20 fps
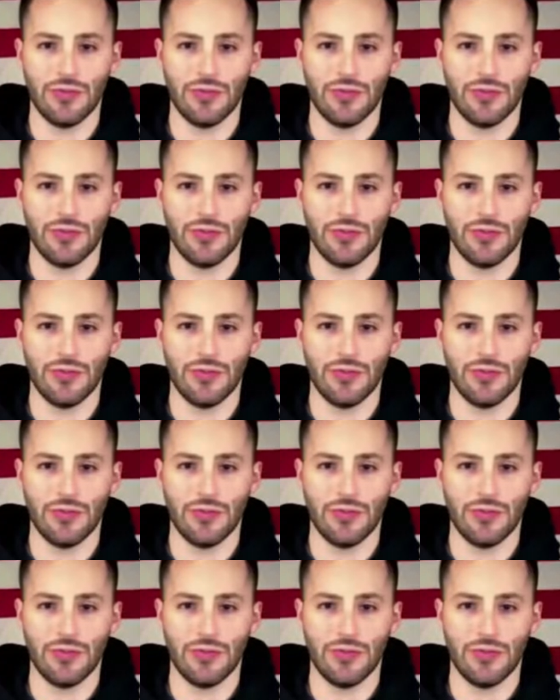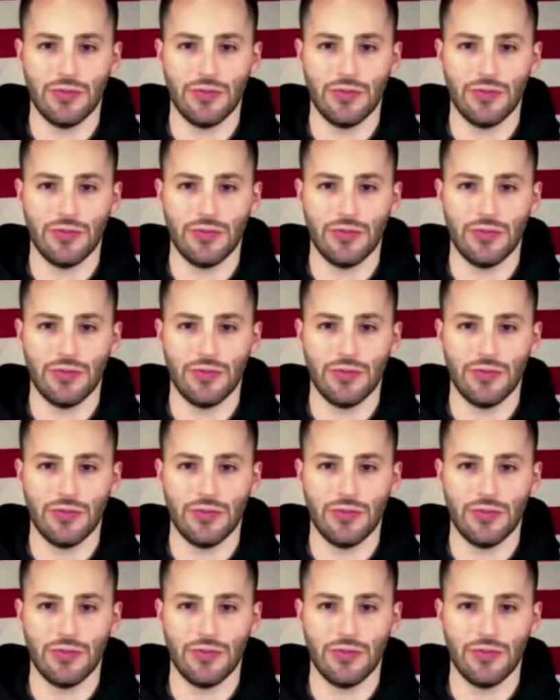
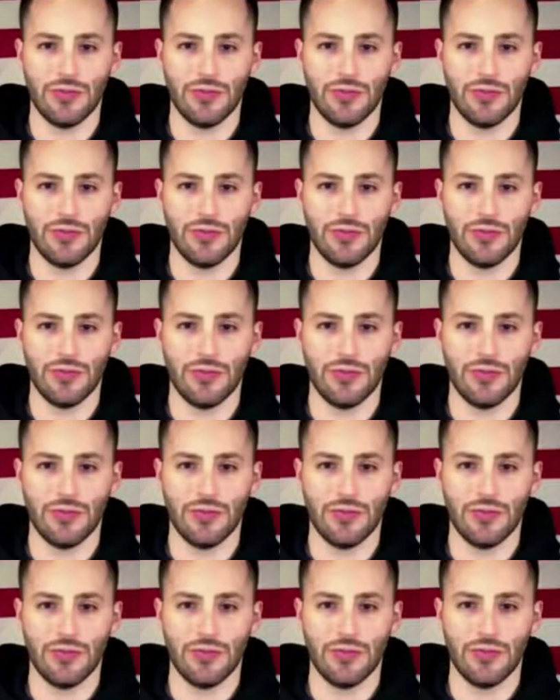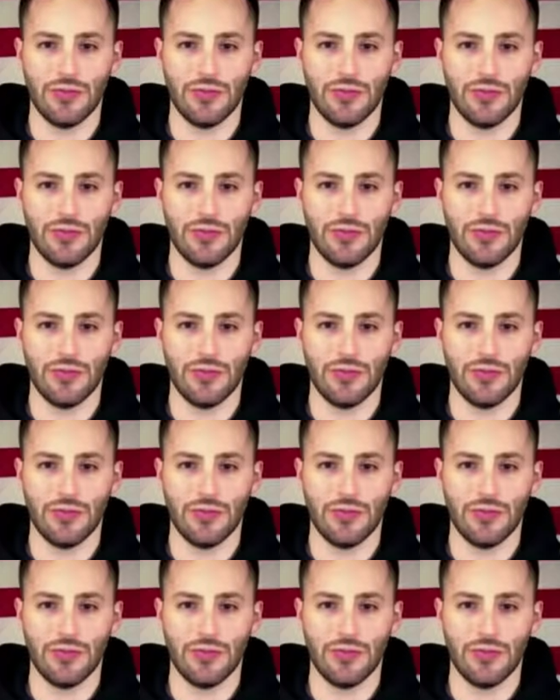Nothing is said.